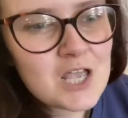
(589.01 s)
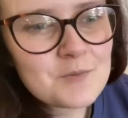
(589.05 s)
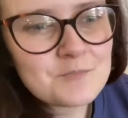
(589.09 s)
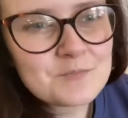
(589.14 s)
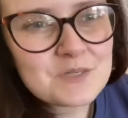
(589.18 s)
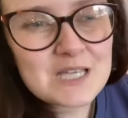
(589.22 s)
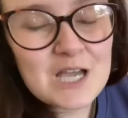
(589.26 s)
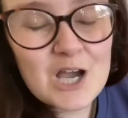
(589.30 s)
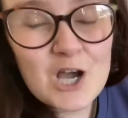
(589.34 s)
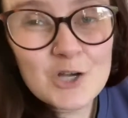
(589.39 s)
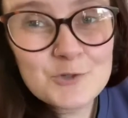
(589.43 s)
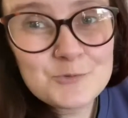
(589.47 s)
But
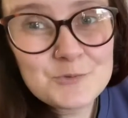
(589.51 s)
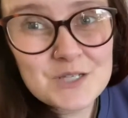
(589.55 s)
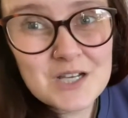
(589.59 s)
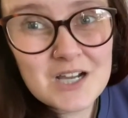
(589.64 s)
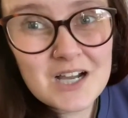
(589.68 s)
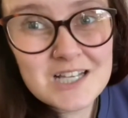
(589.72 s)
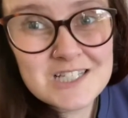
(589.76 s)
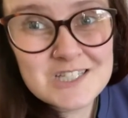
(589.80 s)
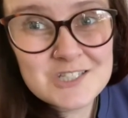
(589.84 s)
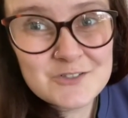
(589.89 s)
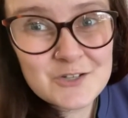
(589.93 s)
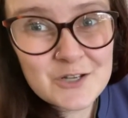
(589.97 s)
yeah, I hope you
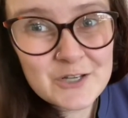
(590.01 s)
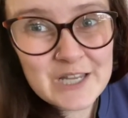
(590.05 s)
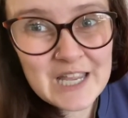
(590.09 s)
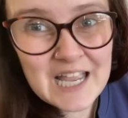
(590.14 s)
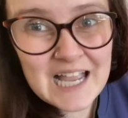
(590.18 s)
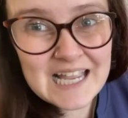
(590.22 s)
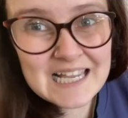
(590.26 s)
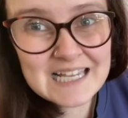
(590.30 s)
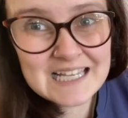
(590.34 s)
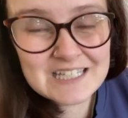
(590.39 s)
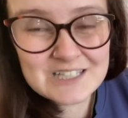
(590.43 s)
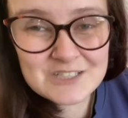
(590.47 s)
guys are
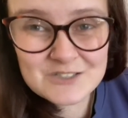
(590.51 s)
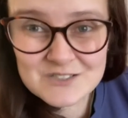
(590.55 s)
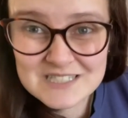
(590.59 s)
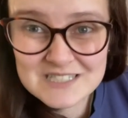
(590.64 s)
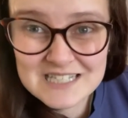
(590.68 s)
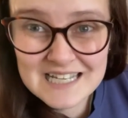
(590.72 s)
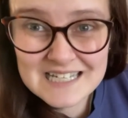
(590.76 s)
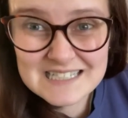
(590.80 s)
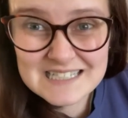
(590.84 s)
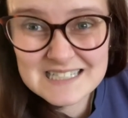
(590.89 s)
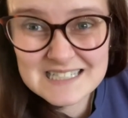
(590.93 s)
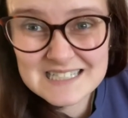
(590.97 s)
okay and you're
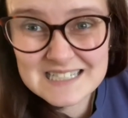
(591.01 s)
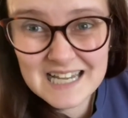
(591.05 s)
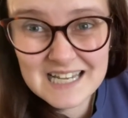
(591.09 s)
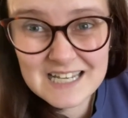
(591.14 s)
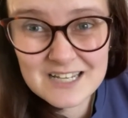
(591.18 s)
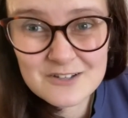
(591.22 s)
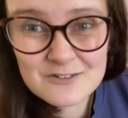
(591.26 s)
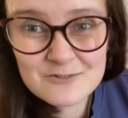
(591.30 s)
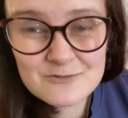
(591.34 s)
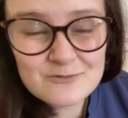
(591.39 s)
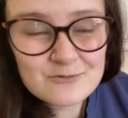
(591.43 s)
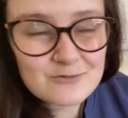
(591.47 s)
staying
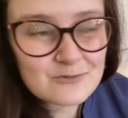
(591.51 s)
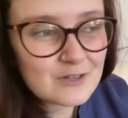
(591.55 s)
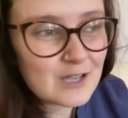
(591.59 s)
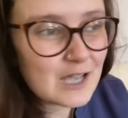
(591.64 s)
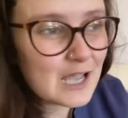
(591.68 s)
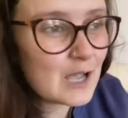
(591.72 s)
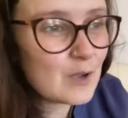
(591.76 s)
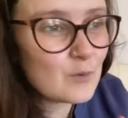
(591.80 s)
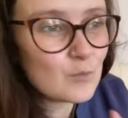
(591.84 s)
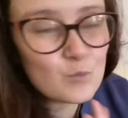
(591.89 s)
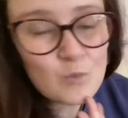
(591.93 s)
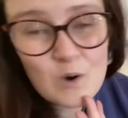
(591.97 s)
safe
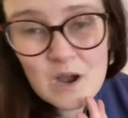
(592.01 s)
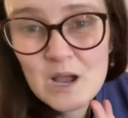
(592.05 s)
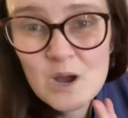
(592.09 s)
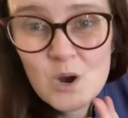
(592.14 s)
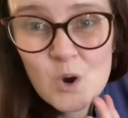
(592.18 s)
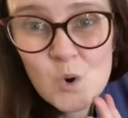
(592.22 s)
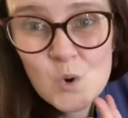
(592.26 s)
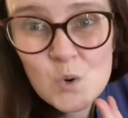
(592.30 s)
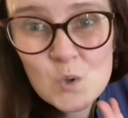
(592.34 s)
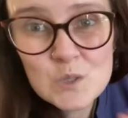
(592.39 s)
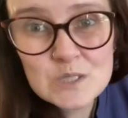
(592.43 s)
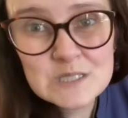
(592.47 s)
and
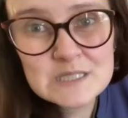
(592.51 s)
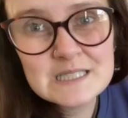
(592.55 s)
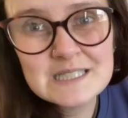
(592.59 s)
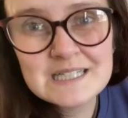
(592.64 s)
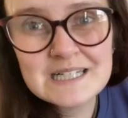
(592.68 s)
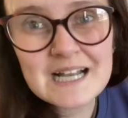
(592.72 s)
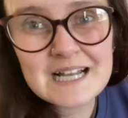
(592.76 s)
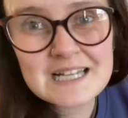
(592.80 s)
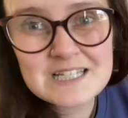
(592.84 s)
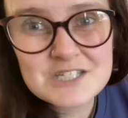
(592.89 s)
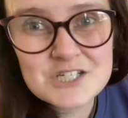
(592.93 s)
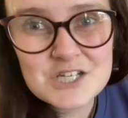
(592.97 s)
well.
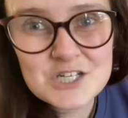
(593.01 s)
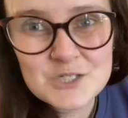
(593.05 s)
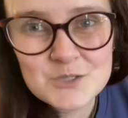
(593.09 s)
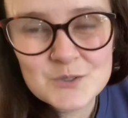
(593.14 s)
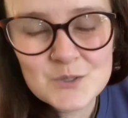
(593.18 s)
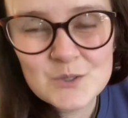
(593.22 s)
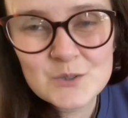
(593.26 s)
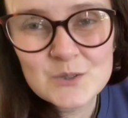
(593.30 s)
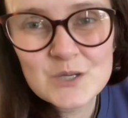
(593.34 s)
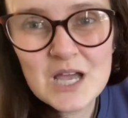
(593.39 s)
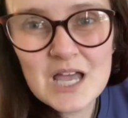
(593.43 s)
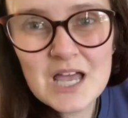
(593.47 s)
As
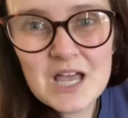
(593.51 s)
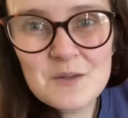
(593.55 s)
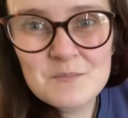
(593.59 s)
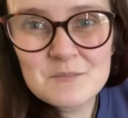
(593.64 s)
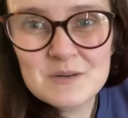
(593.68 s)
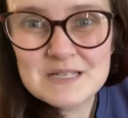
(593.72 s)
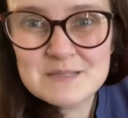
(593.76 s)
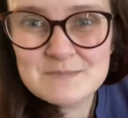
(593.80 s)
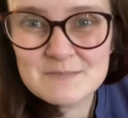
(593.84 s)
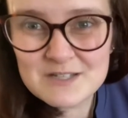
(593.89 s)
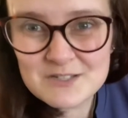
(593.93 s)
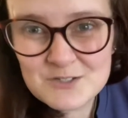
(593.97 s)
usual,
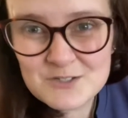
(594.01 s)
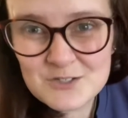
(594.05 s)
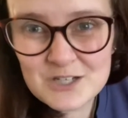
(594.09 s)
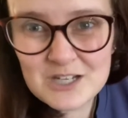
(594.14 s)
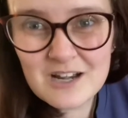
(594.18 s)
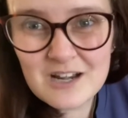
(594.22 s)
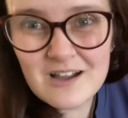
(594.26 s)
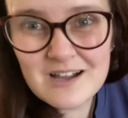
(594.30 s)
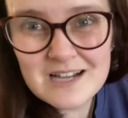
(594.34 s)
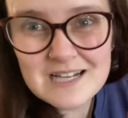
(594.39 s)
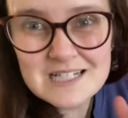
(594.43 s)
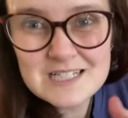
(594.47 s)
please make sure you
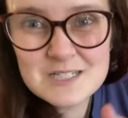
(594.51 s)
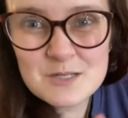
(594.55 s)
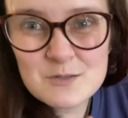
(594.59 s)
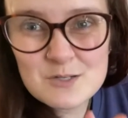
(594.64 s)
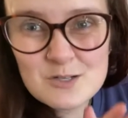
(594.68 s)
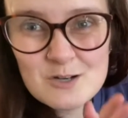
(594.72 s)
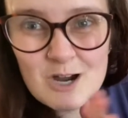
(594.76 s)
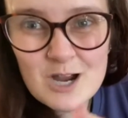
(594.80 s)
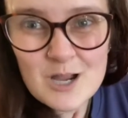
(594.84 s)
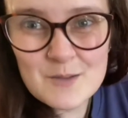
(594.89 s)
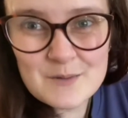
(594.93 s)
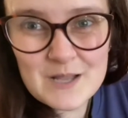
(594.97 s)
like,
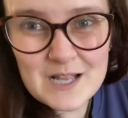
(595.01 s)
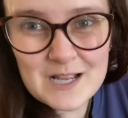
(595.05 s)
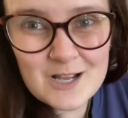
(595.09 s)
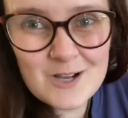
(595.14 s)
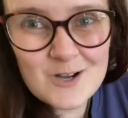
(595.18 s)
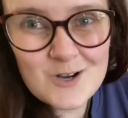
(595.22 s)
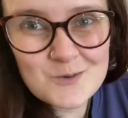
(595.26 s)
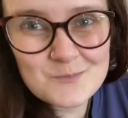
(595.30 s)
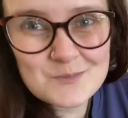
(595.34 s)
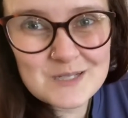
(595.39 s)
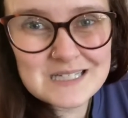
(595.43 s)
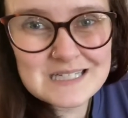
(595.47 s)
subscribe and
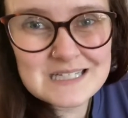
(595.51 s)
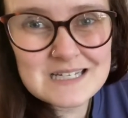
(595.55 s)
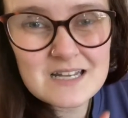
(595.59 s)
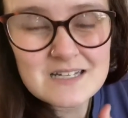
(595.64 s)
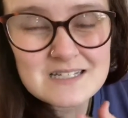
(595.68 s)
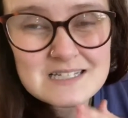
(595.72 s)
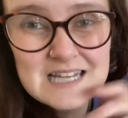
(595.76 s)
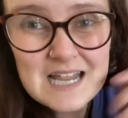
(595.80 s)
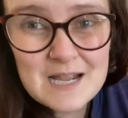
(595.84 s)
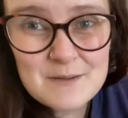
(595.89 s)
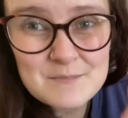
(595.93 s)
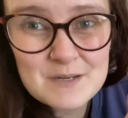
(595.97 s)
comment
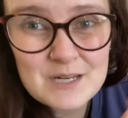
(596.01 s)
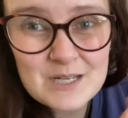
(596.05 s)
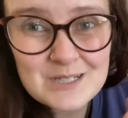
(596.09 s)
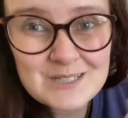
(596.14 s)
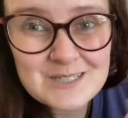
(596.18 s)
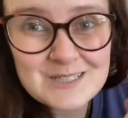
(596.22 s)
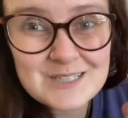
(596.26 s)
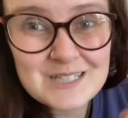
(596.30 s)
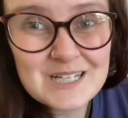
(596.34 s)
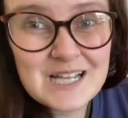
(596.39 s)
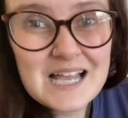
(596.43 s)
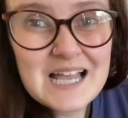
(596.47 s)
down below.